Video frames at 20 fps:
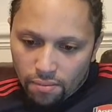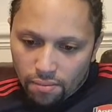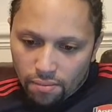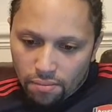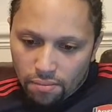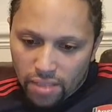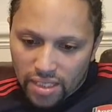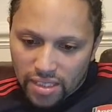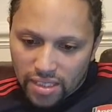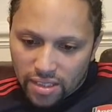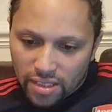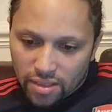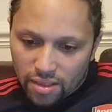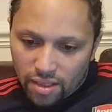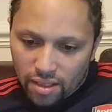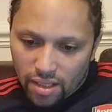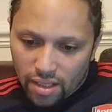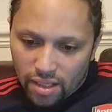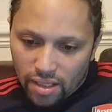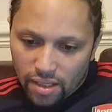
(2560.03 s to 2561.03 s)

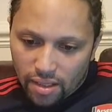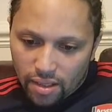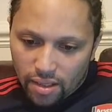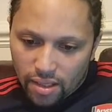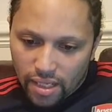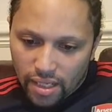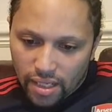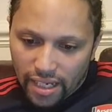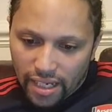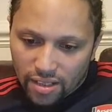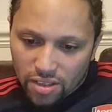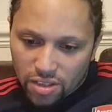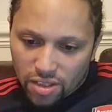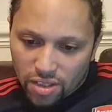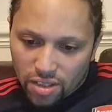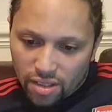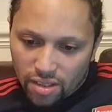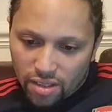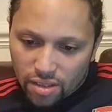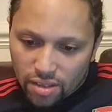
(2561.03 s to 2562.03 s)
Mr.
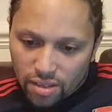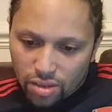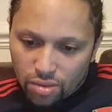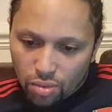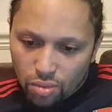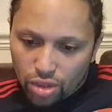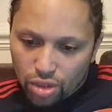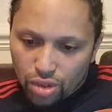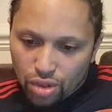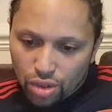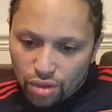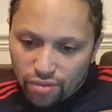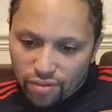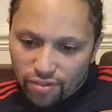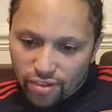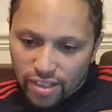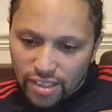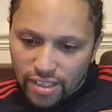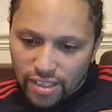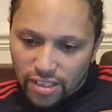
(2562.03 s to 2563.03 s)

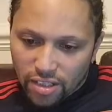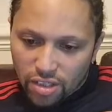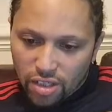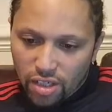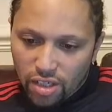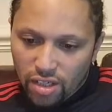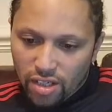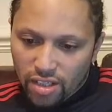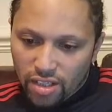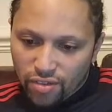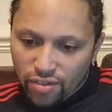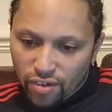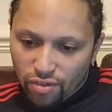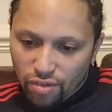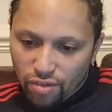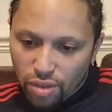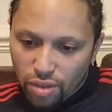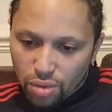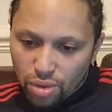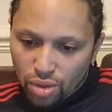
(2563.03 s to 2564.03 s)
Ixer123 says, Curtis, for
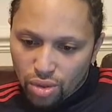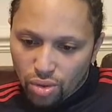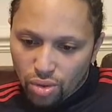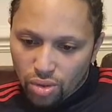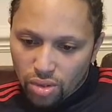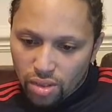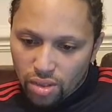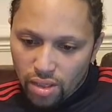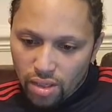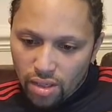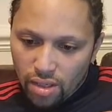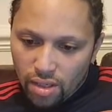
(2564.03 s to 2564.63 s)
real talk.